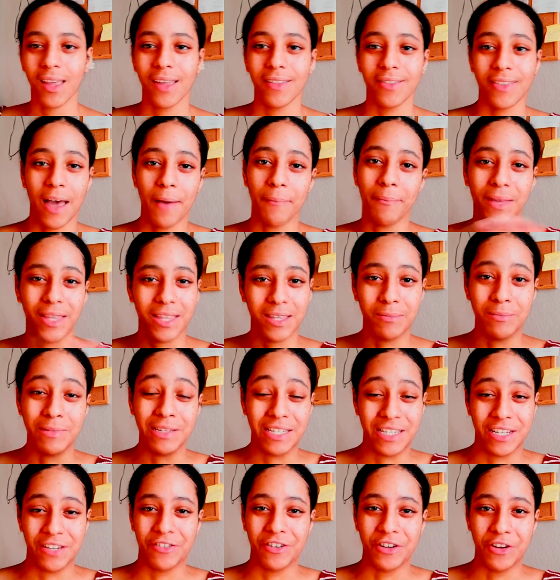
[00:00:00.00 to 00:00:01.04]
That made the
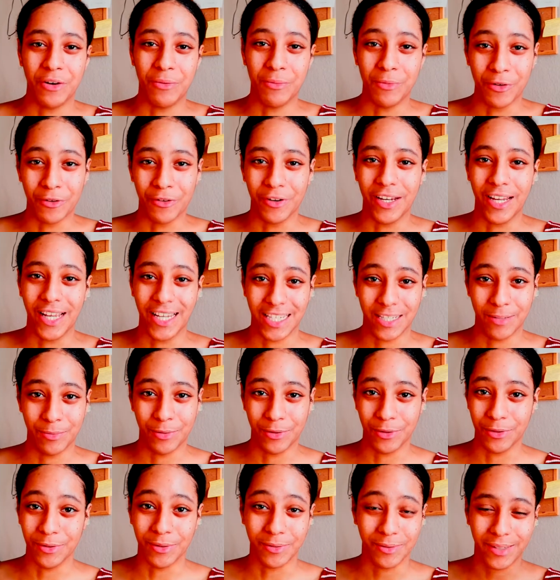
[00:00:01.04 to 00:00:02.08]
material more
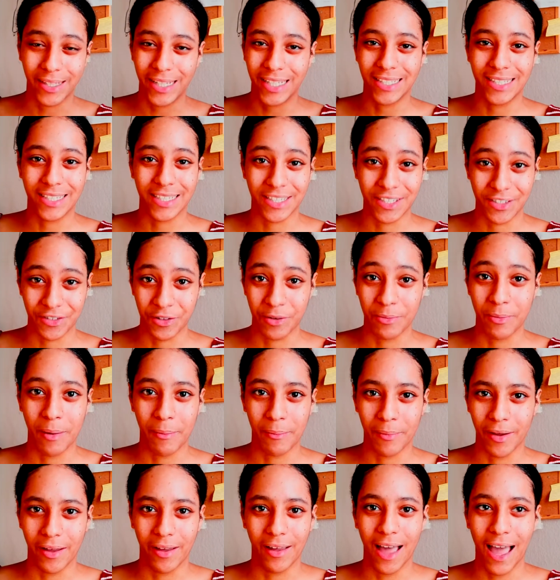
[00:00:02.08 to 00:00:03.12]
relatable, easier to
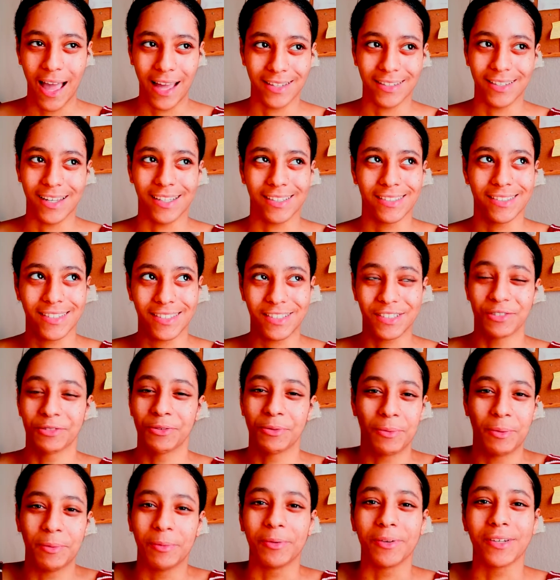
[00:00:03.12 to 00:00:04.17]
remember, and I still
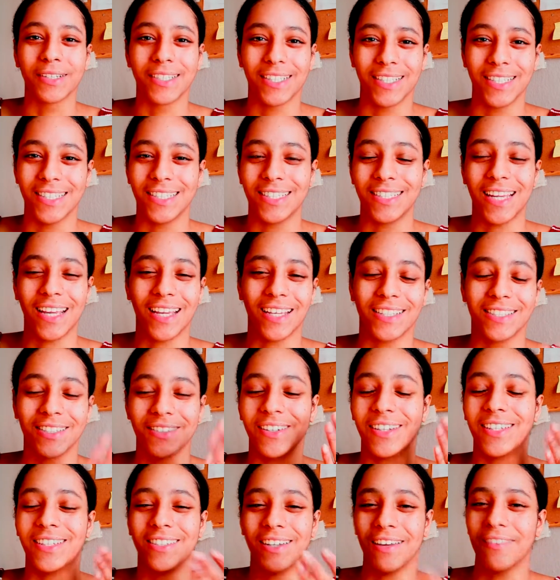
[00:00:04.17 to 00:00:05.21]
remember it to this day, so
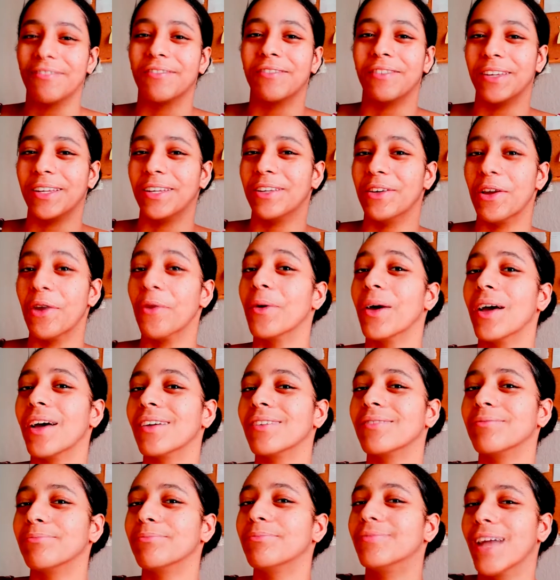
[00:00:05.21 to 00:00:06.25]
I definitely know it.
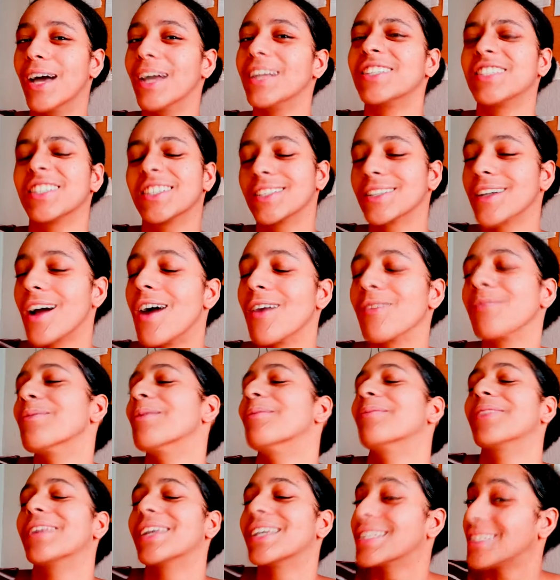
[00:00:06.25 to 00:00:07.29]
I just can't
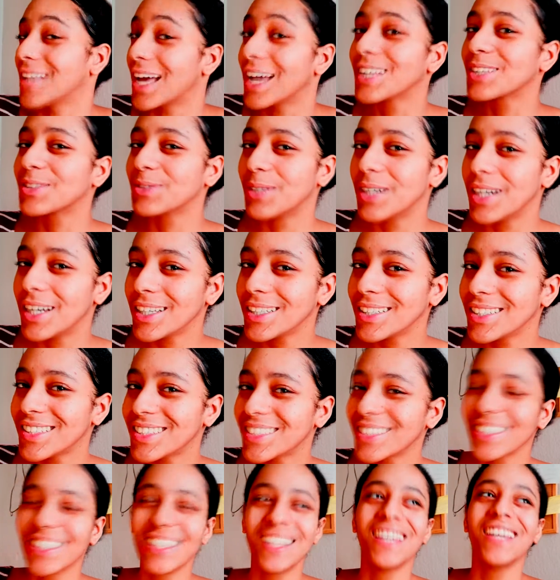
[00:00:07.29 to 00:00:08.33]
remember the exact words,
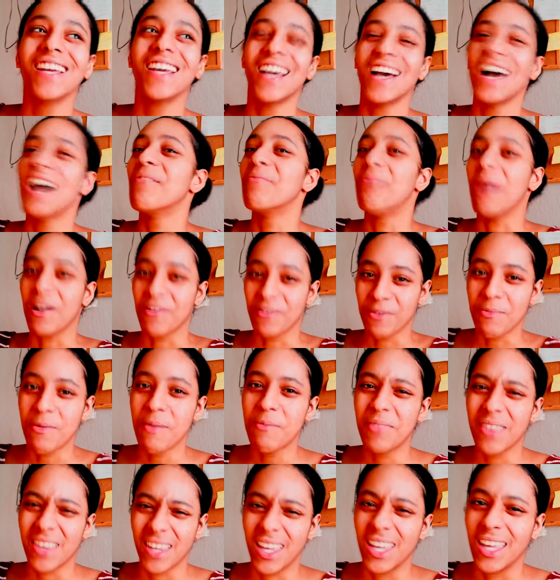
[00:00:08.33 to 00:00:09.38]
but I
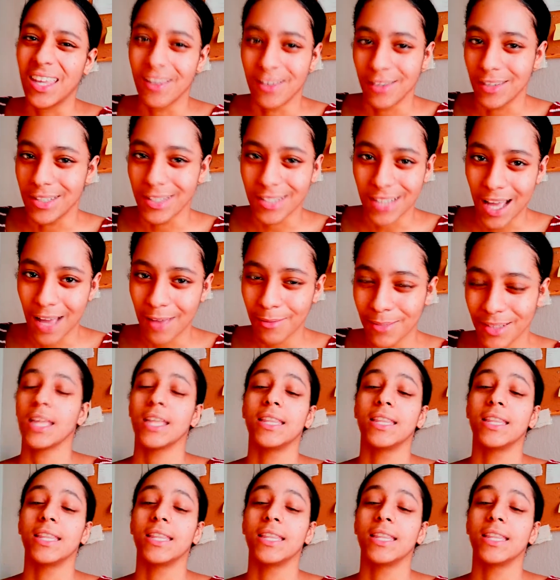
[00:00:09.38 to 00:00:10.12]
remember the key concepts.